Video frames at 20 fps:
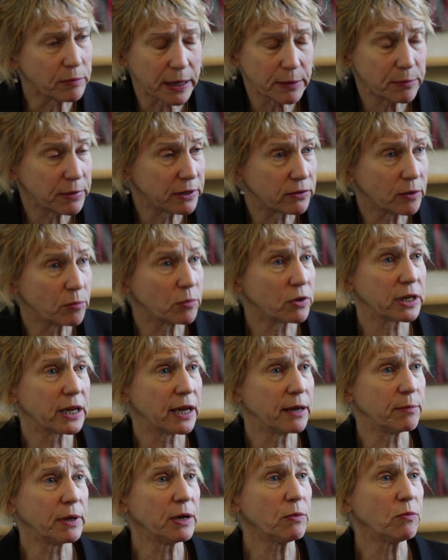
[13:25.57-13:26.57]
Maybe someone
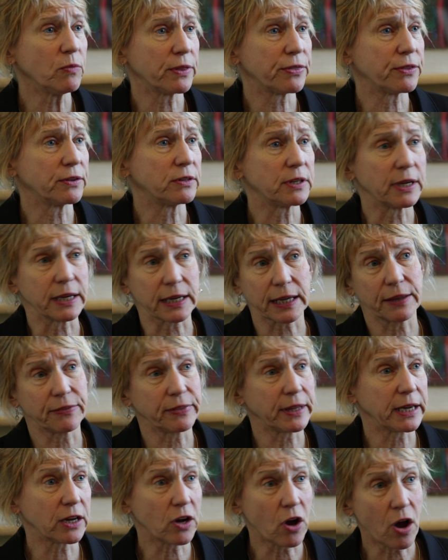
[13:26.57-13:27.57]
came in with a tick and
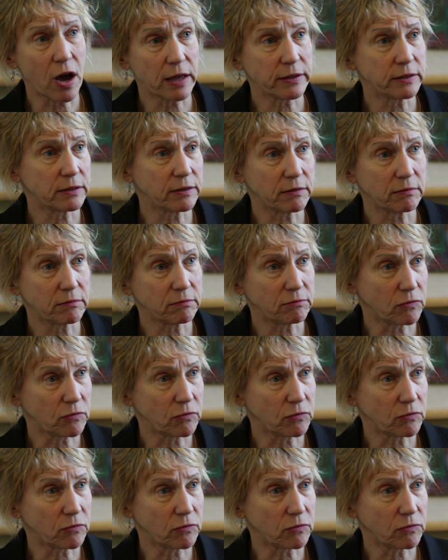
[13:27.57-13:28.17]
then got